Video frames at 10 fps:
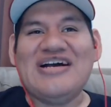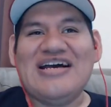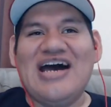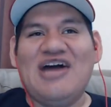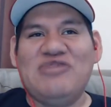
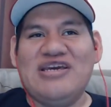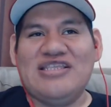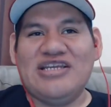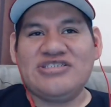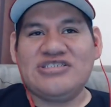I mean,
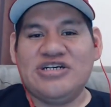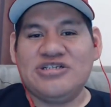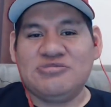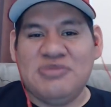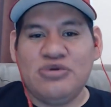there's
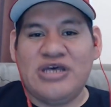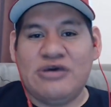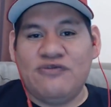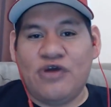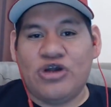people who
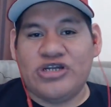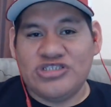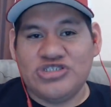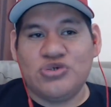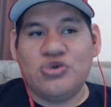have already
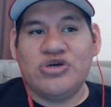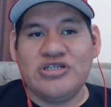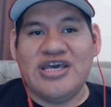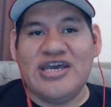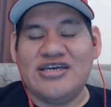joined
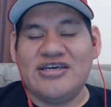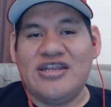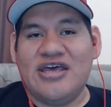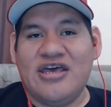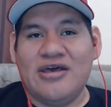that
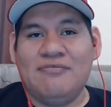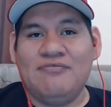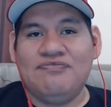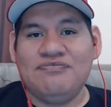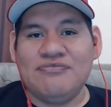can
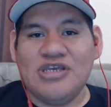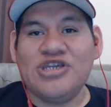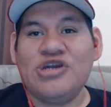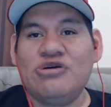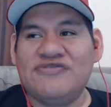
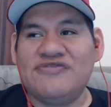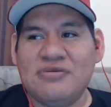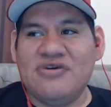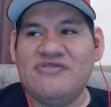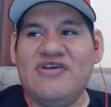give some
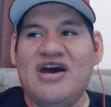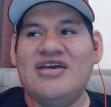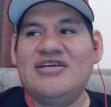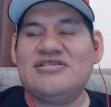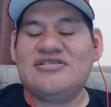
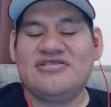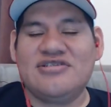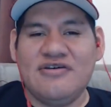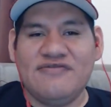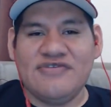advice and
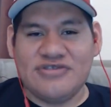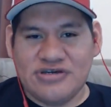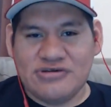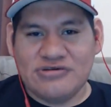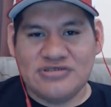stuff, and so.